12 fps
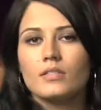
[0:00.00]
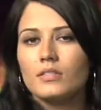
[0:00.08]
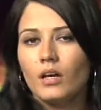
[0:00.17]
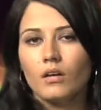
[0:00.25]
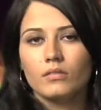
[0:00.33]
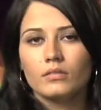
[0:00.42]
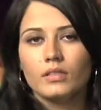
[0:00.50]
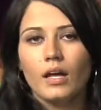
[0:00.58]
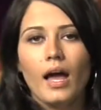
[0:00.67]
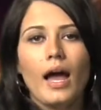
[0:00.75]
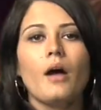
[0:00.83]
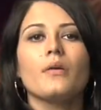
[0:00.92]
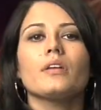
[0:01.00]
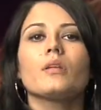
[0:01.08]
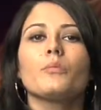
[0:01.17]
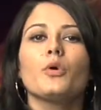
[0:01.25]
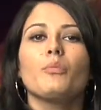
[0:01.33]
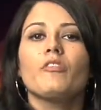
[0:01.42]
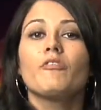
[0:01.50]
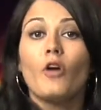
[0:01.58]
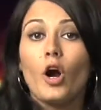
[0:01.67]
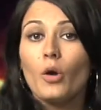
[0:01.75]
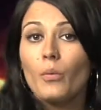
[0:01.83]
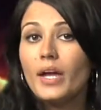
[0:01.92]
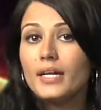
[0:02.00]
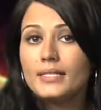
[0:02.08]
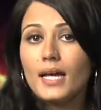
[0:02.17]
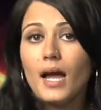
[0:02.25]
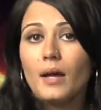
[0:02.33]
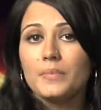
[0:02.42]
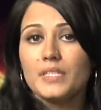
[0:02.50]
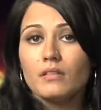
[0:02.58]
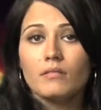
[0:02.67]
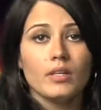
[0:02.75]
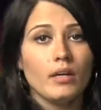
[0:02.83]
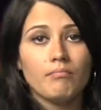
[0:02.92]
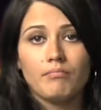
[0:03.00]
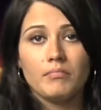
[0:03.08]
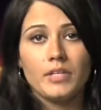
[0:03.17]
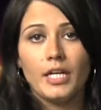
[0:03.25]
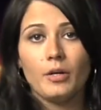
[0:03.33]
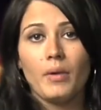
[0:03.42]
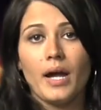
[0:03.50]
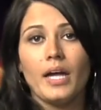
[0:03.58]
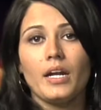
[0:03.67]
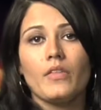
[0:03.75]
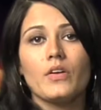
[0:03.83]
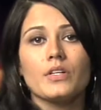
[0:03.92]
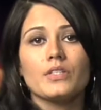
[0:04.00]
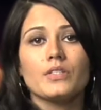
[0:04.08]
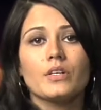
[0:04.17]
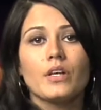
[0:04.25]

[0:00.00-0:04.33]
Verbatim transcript: So, how can the moon be far away at times, yet nearby at others?